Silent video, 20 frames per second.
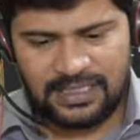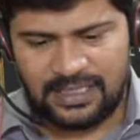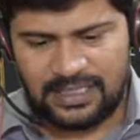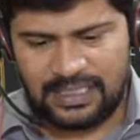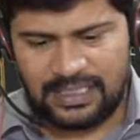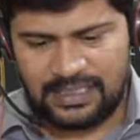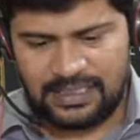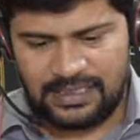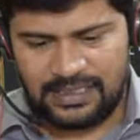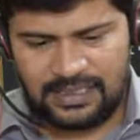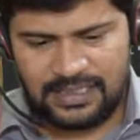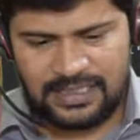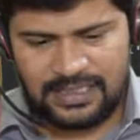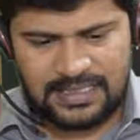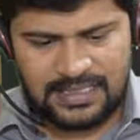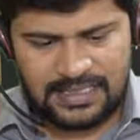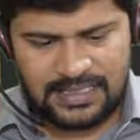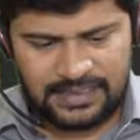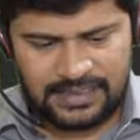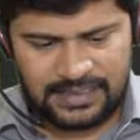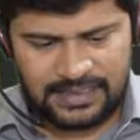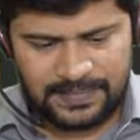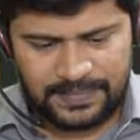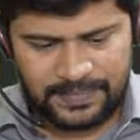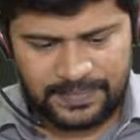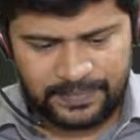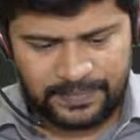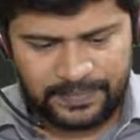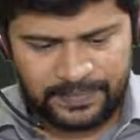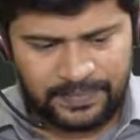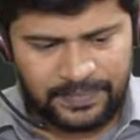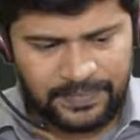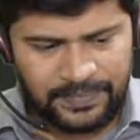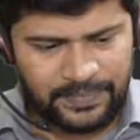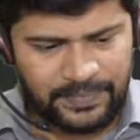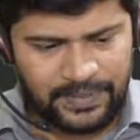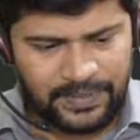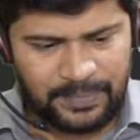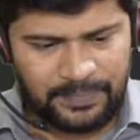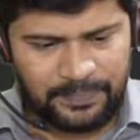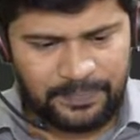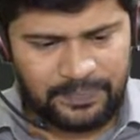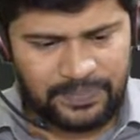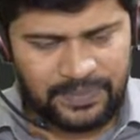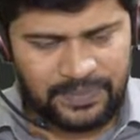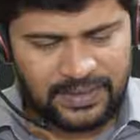and in this, yep.